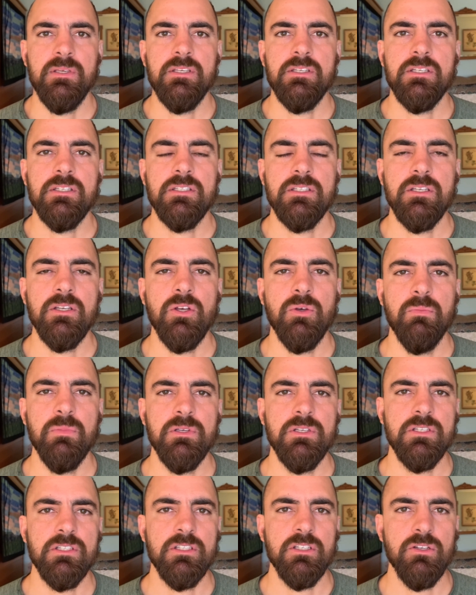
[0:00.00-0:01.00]
still, be
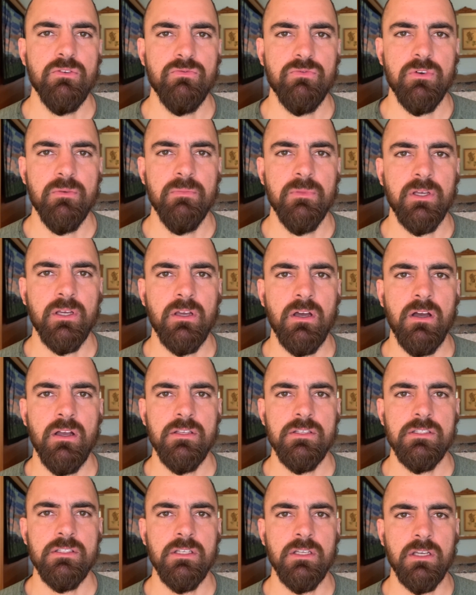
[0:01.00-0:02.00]
still from the constant